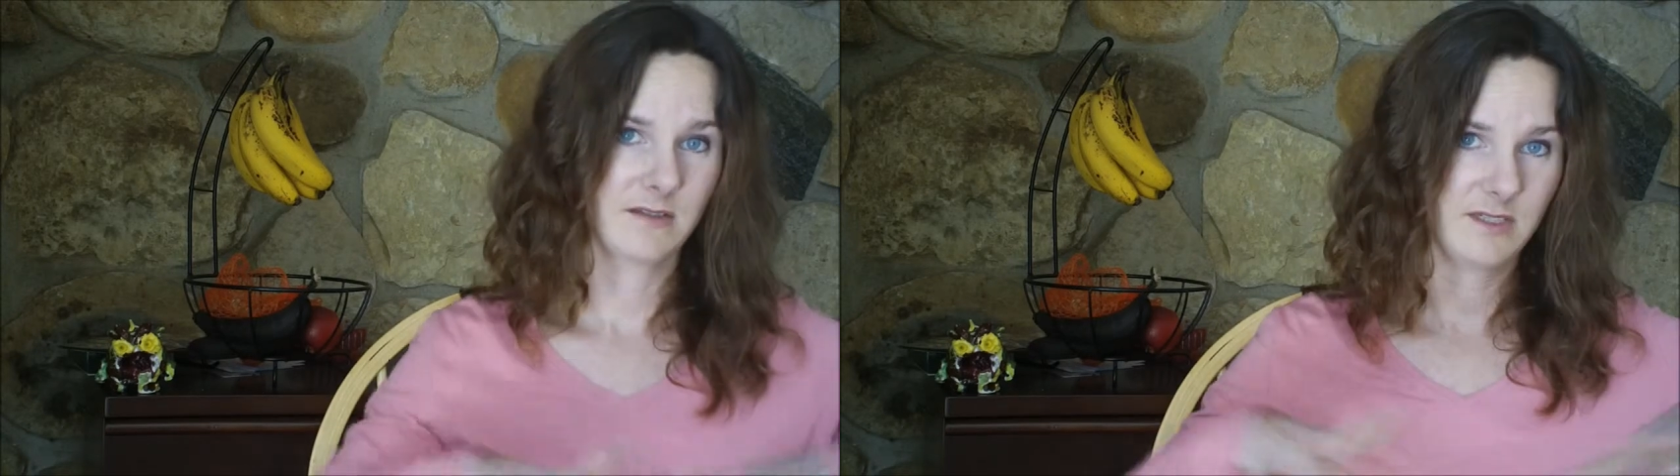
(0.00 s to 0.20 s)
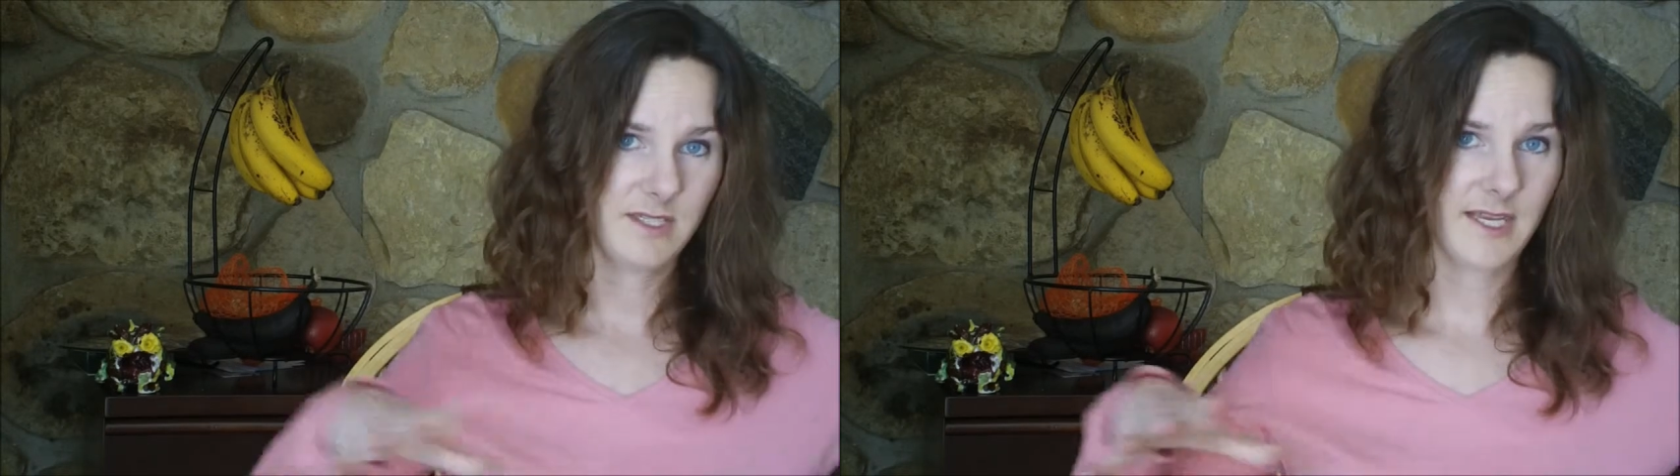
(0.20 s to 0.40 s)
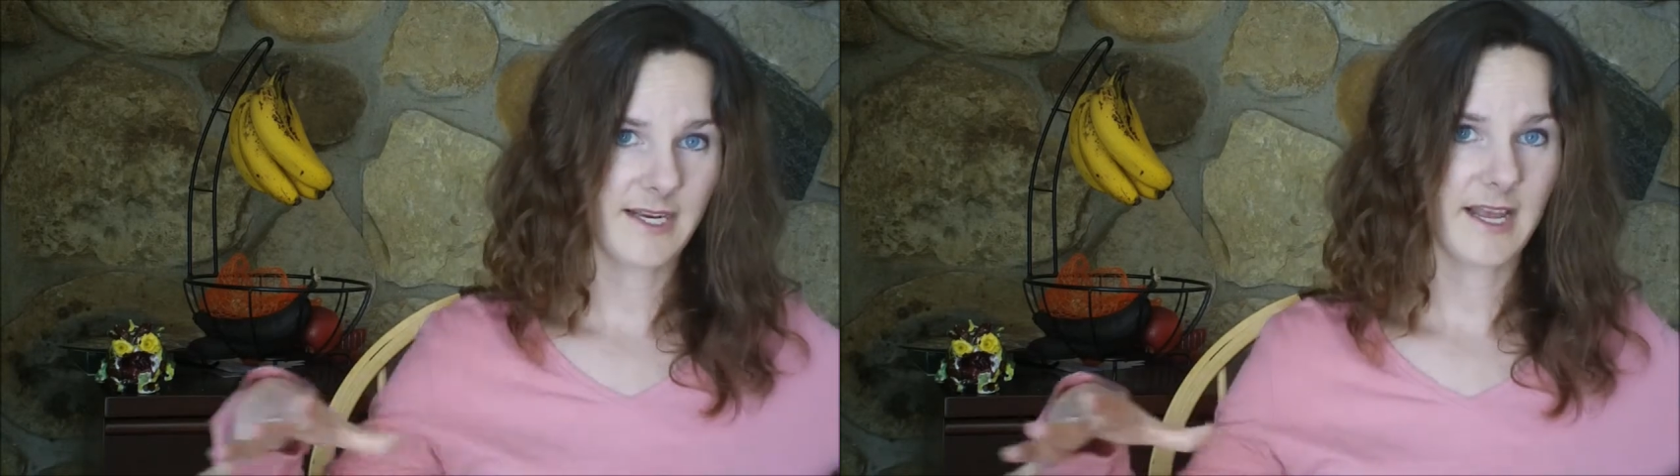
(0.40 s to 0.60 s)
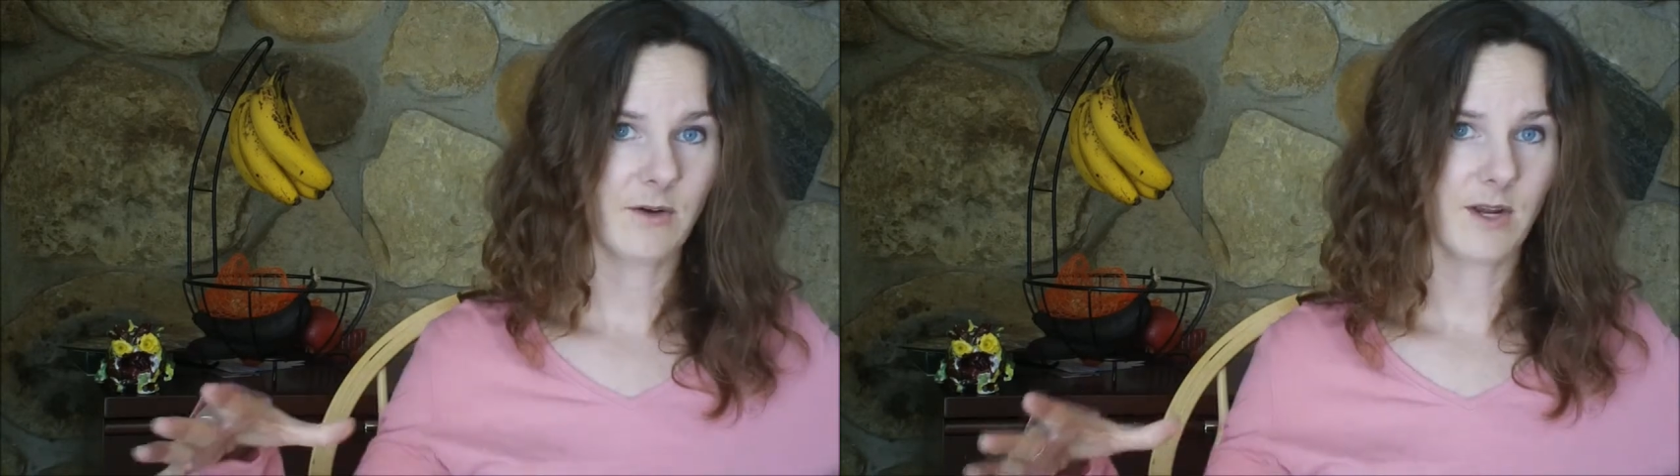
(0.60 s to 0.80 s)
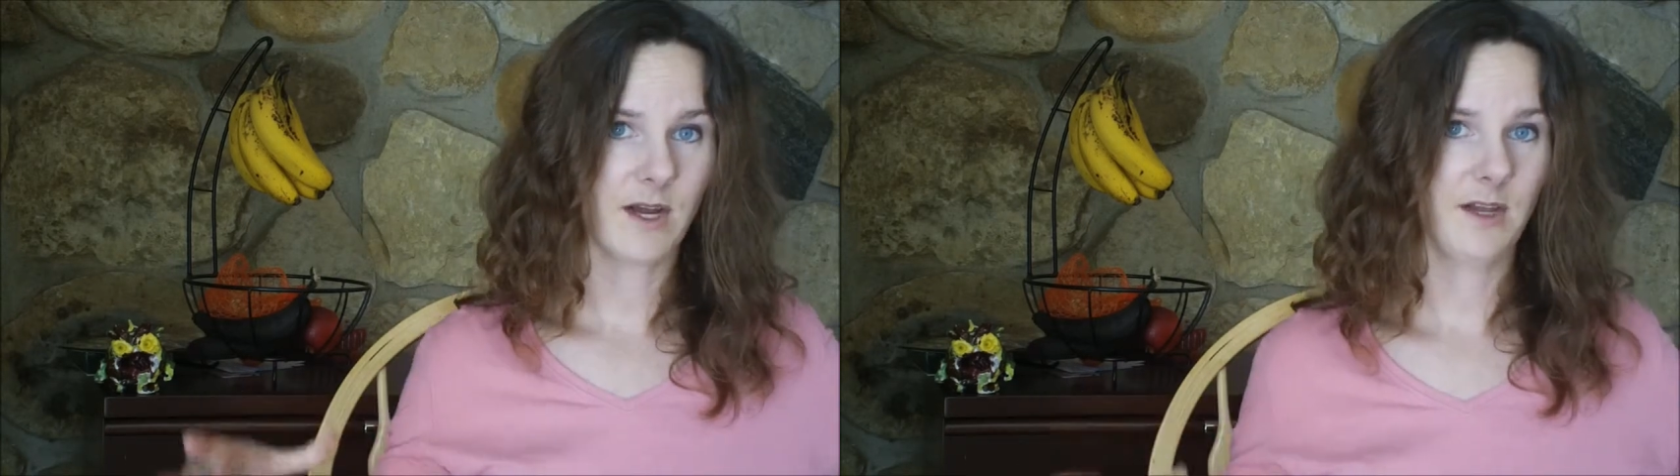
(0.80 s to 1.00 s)
set it
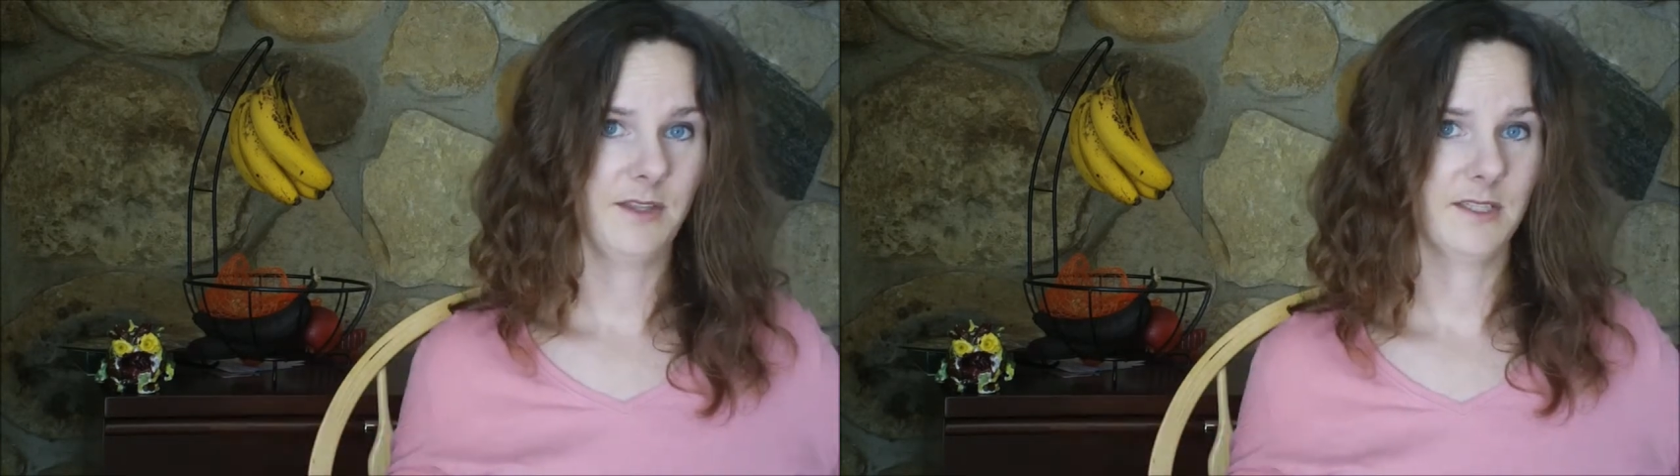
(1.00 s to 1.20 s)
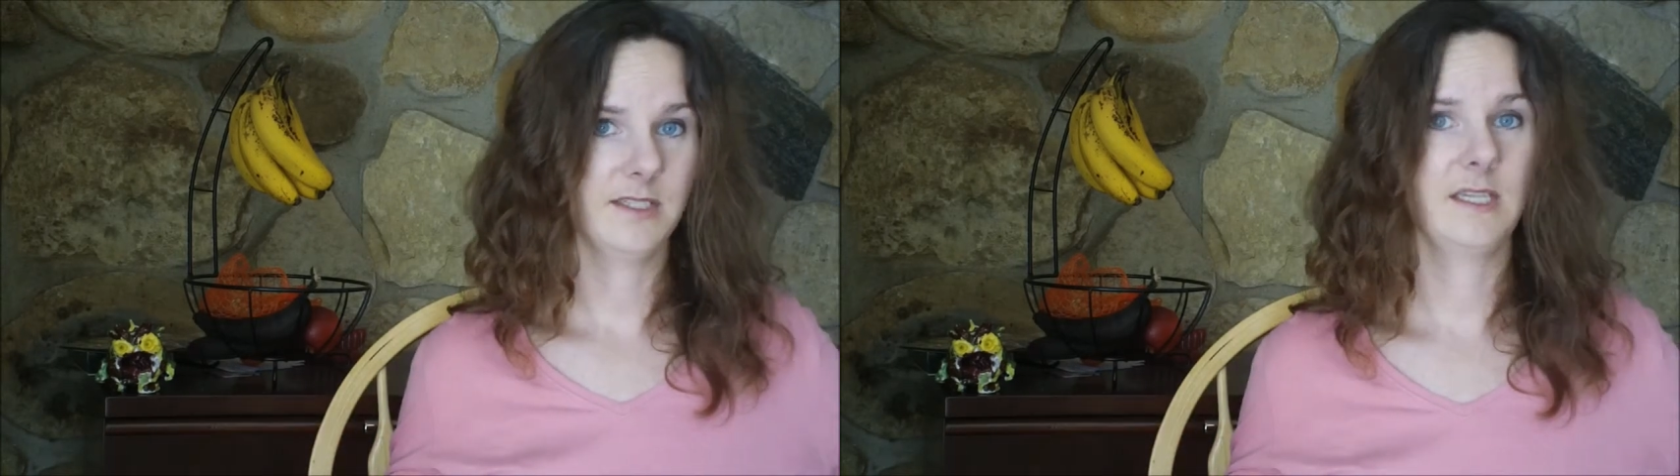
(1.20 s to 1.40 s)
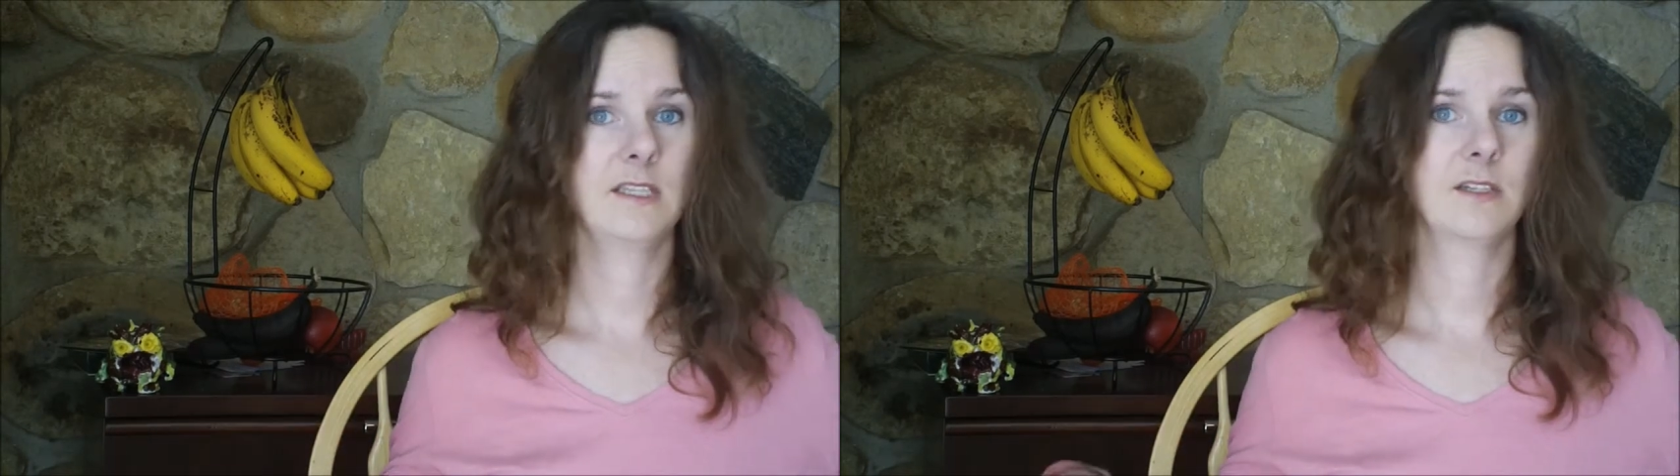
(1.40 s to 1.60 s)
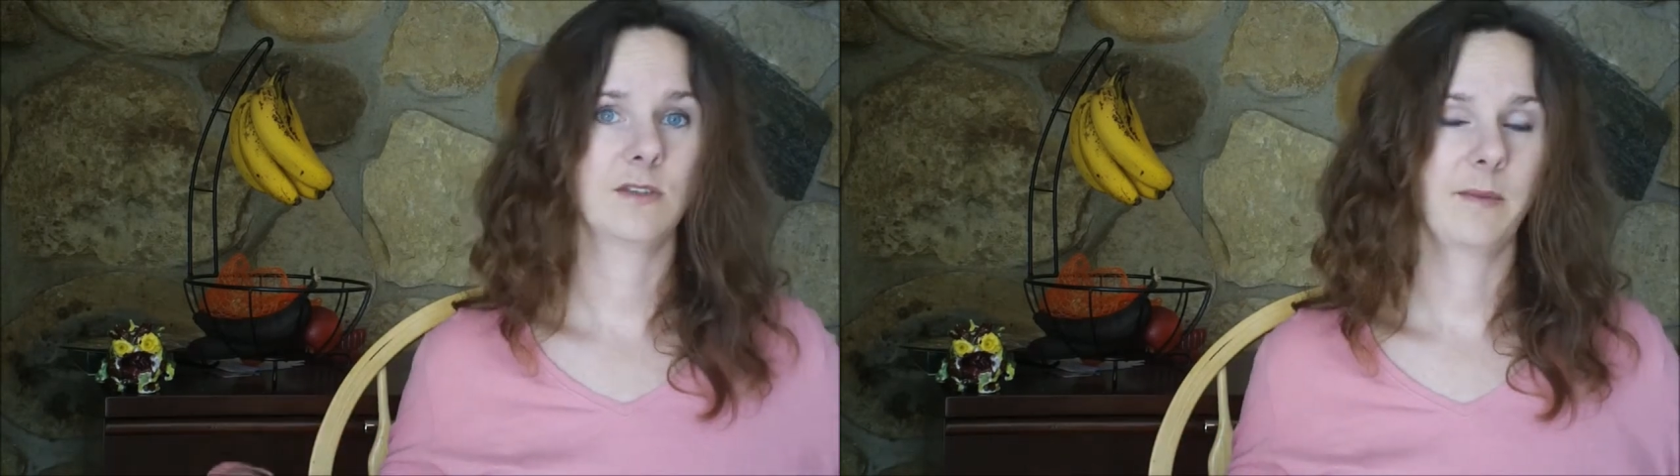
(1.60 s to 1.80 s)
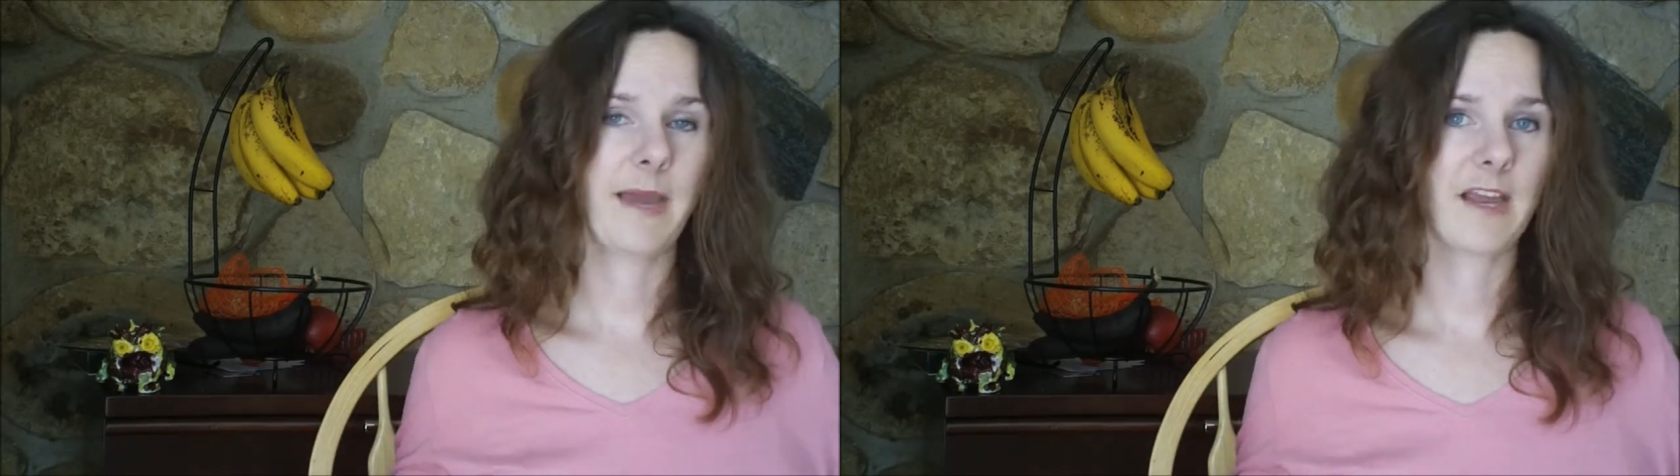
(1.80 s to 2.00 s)
out on the seats or
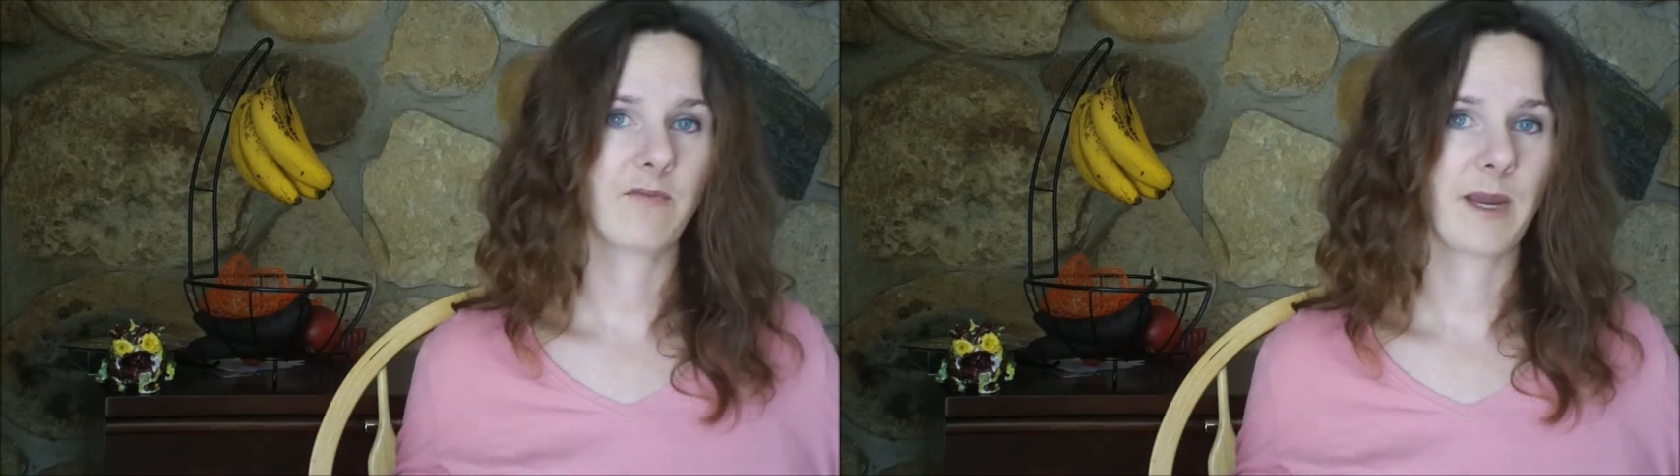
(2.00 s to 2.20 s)
in the back of